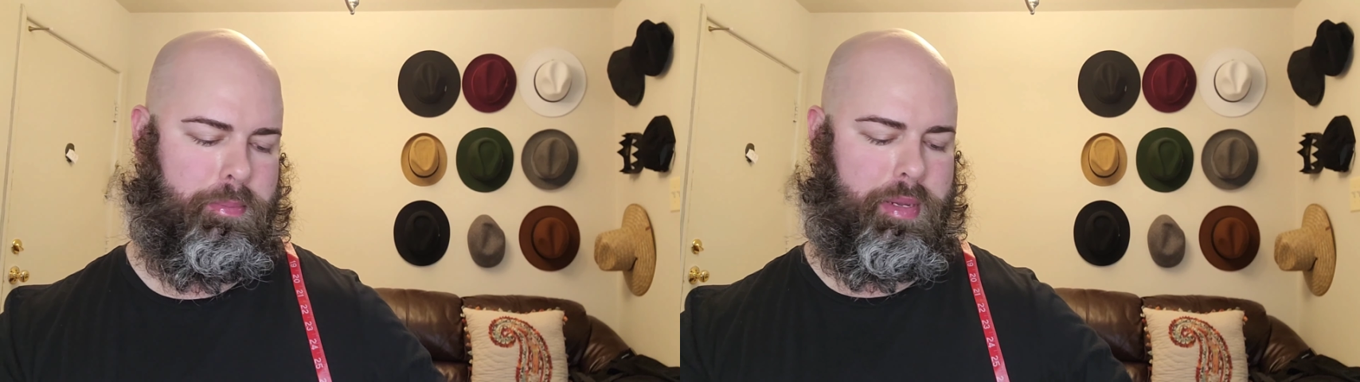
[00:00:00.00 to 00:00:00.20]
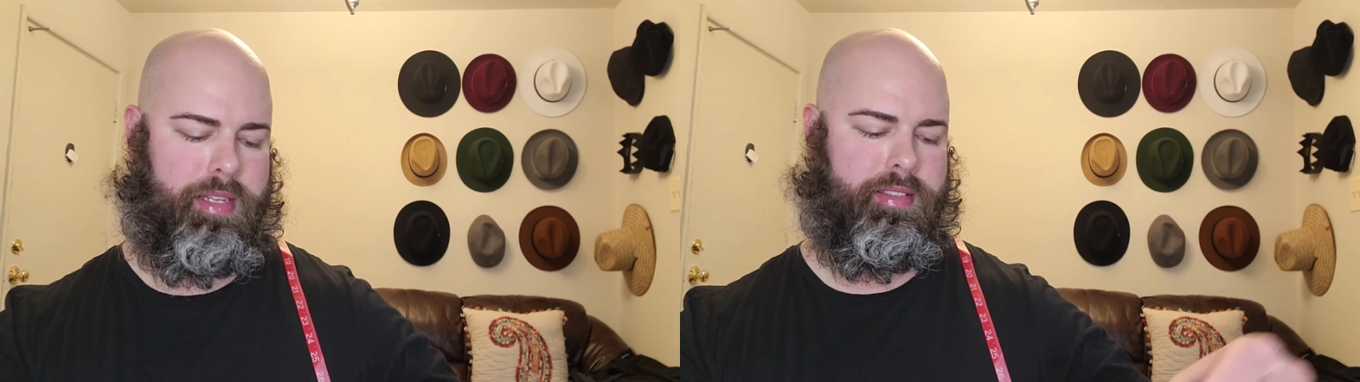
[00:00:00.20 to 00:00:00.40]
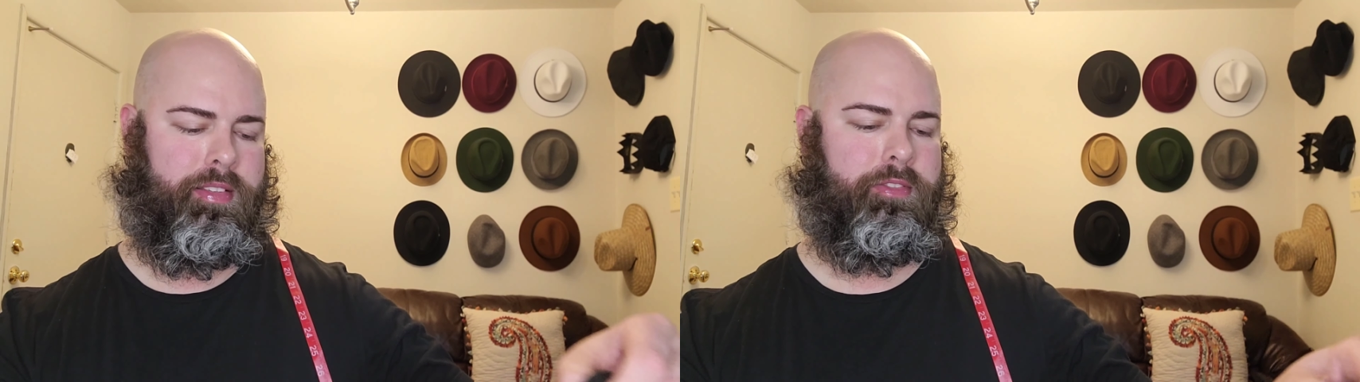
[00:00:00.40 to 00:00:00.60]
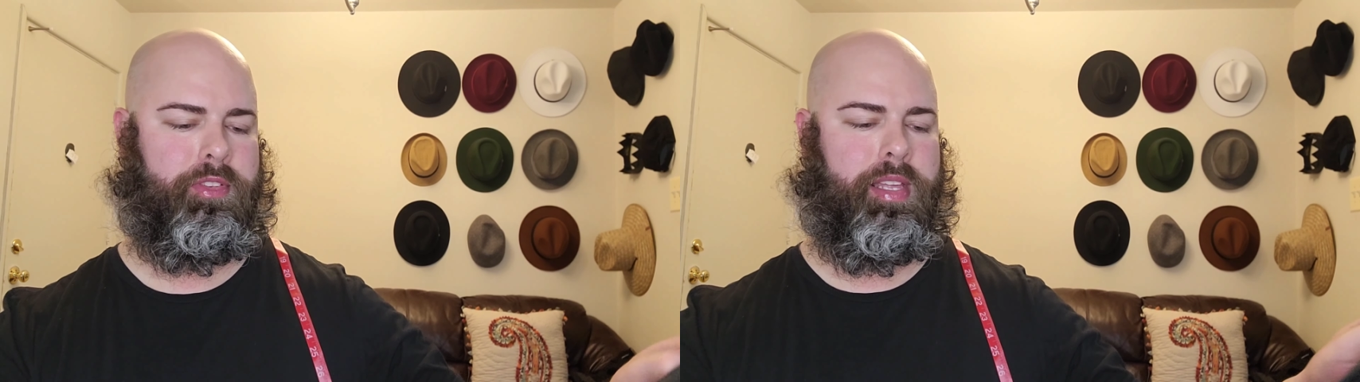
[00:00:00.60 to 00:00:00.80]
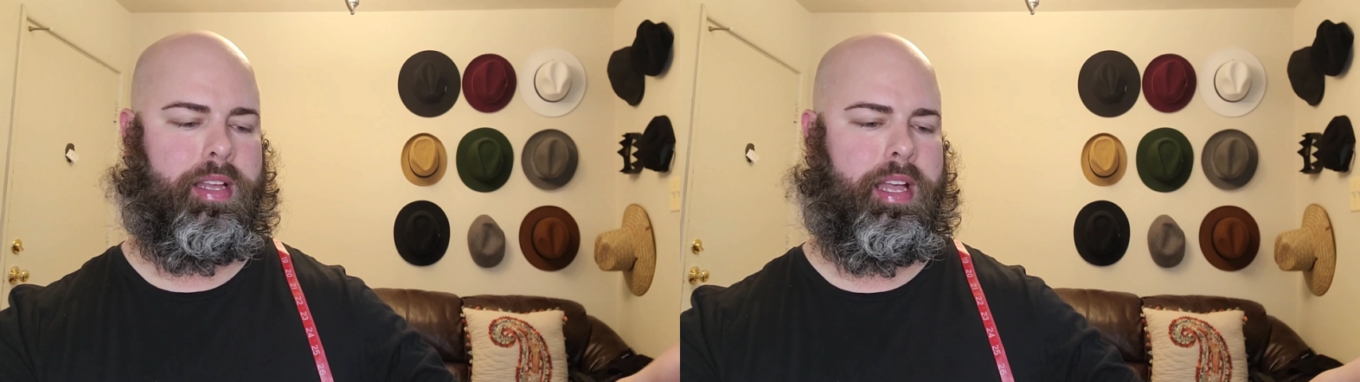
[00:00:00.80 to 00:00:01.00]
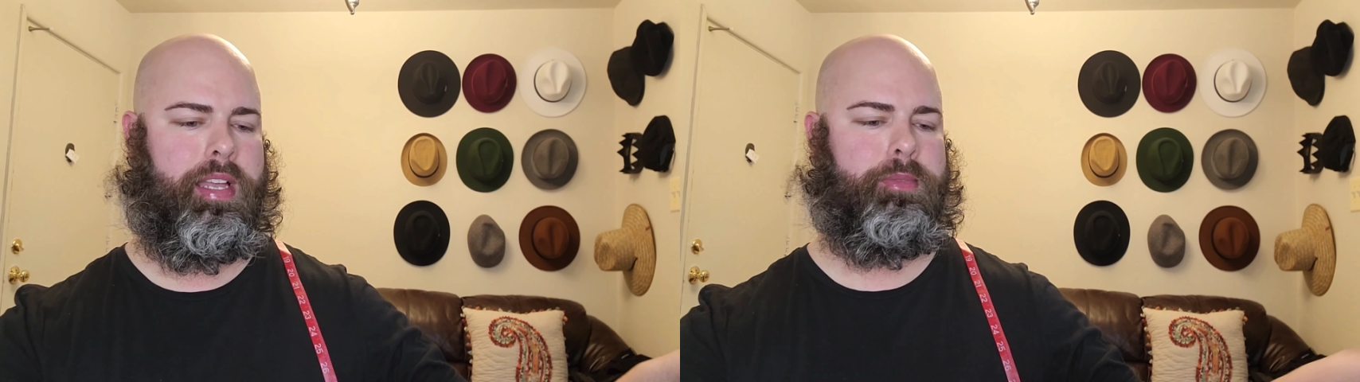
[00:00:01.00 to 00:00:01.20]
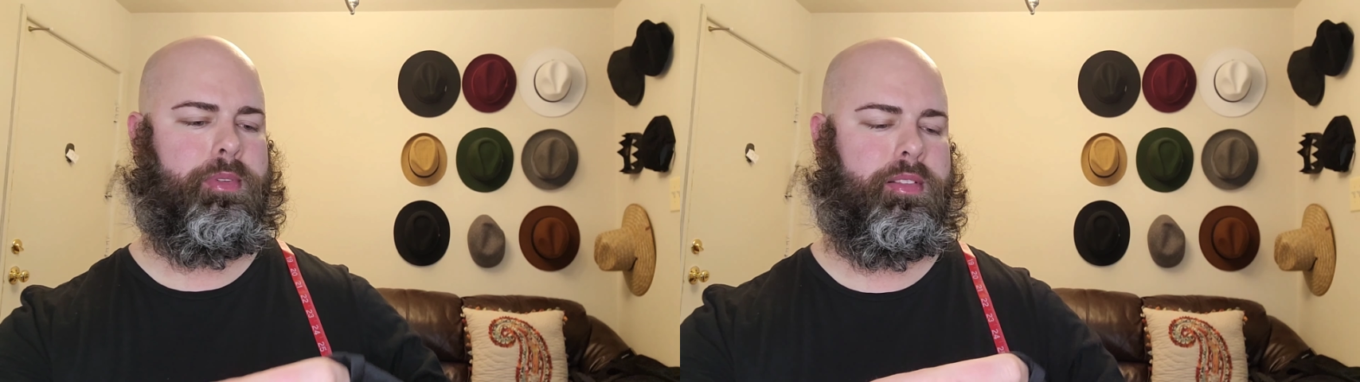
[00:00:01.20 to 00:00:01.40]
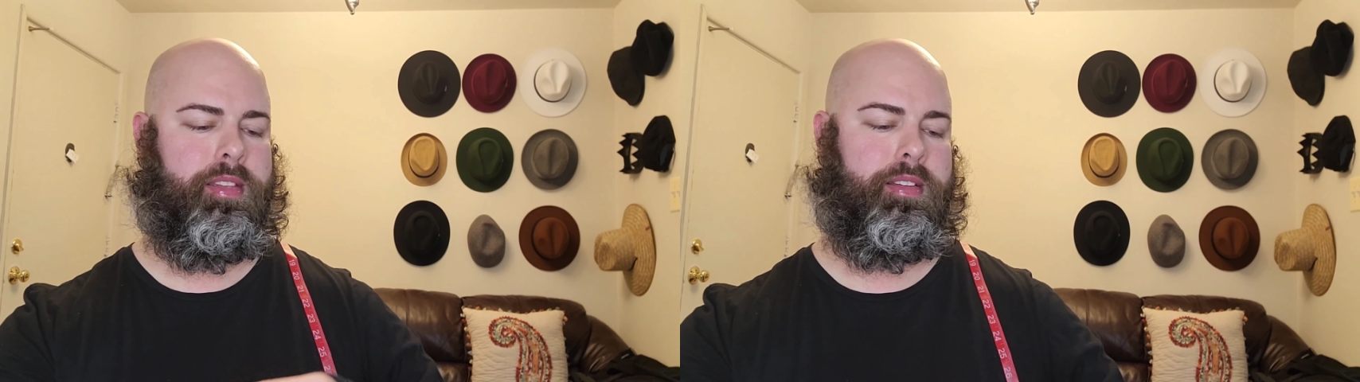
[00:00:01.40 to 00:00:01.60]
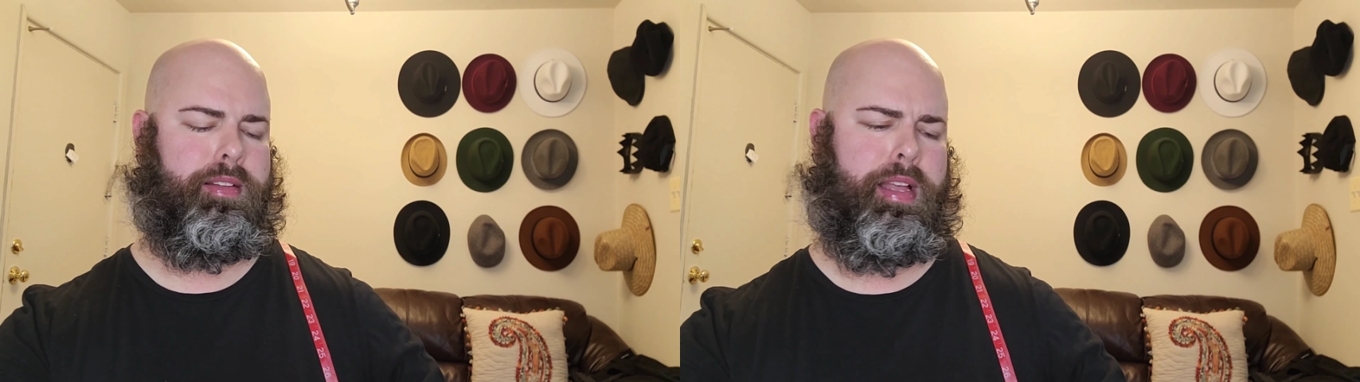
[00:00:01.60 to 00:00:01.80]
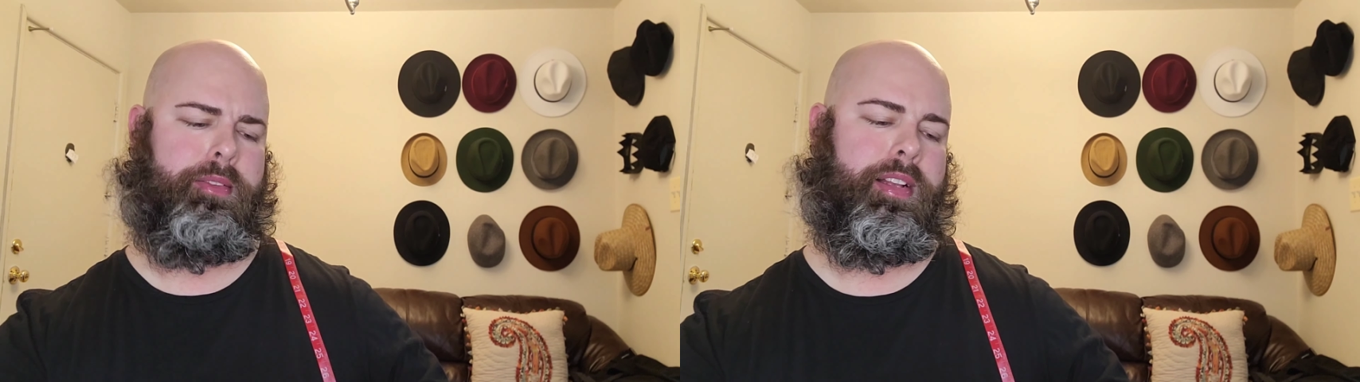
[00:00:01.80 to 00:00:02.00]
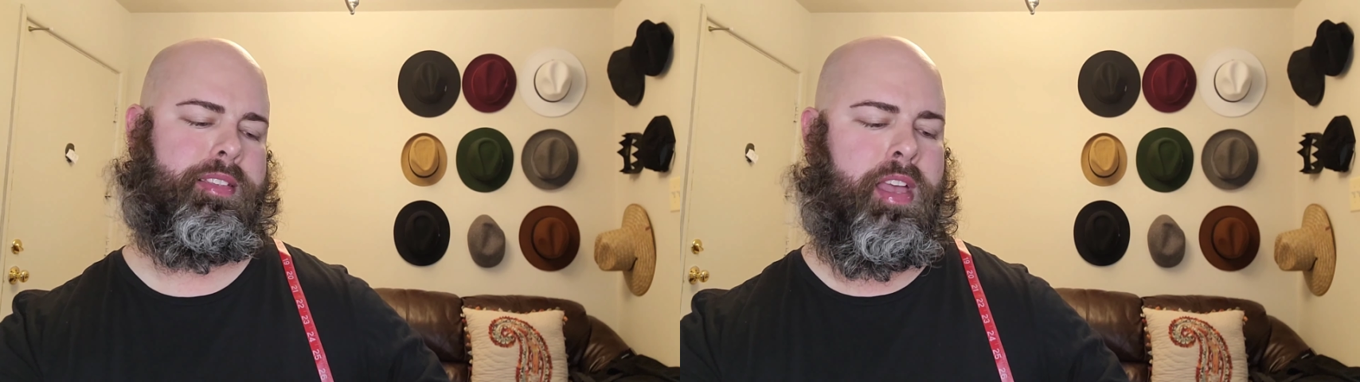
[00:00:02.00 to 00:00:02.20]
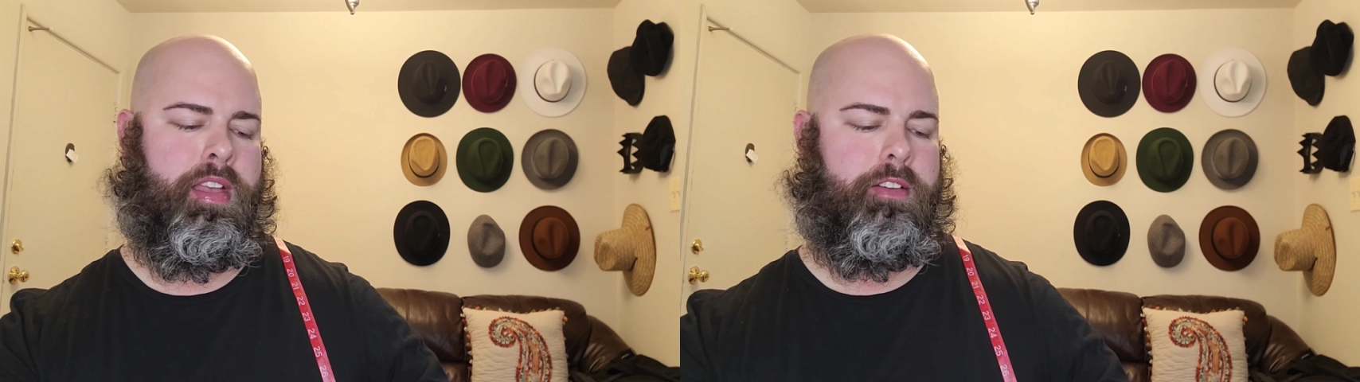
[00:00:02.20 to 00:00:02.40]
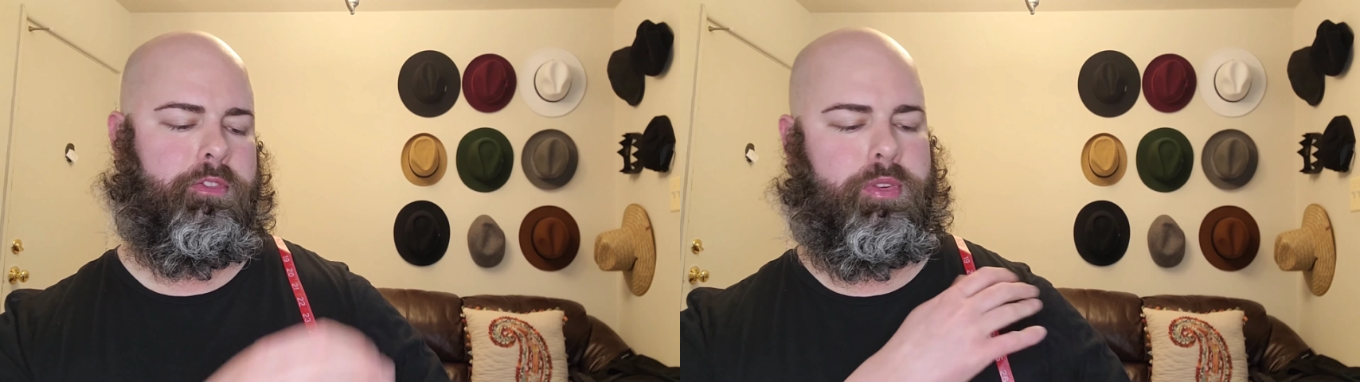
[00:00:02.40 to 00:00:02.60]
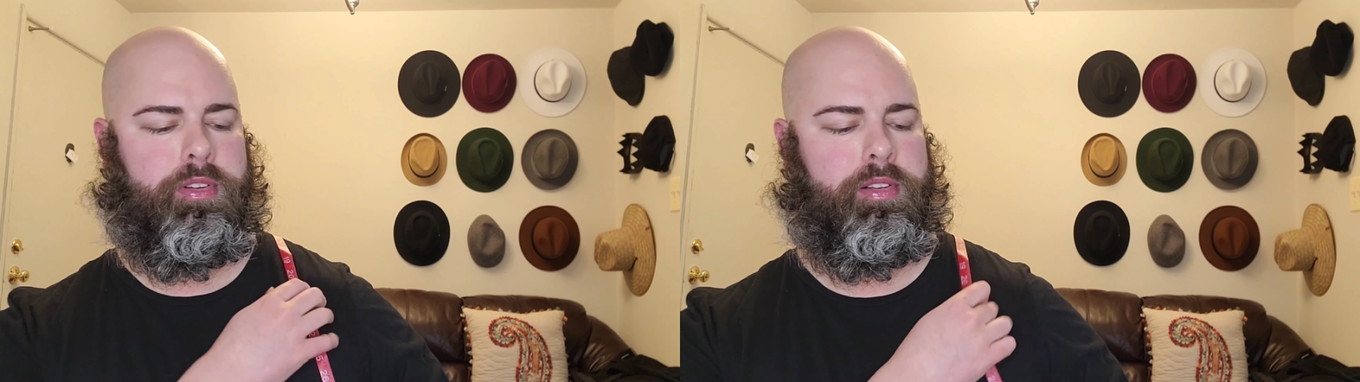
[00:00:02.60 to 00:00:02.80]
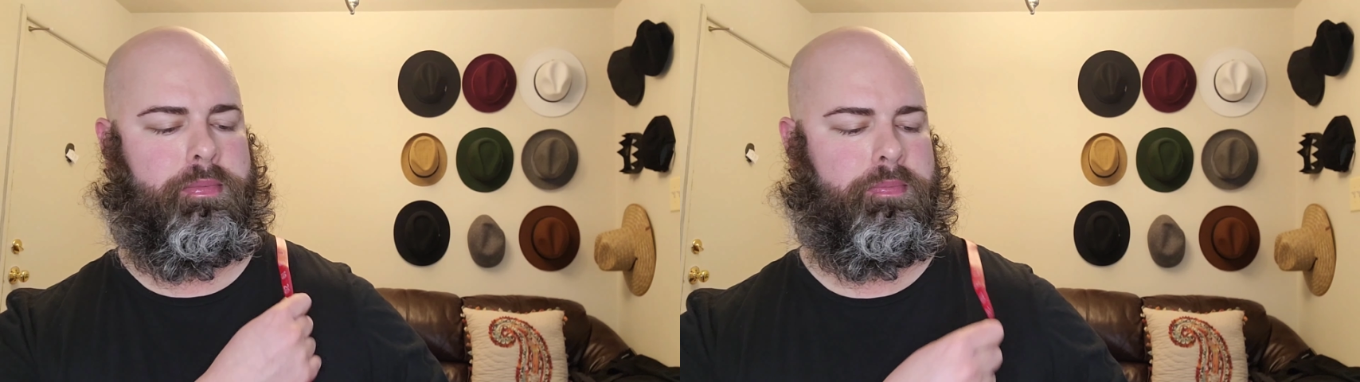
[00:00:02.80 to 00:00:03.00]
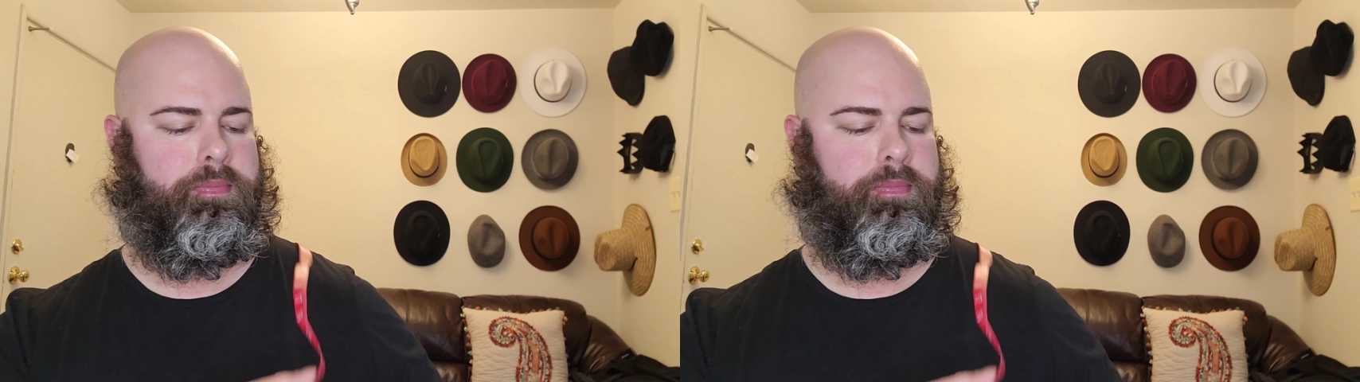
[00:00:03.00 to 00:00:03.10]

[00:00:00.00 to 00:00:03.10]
But for the high rise, for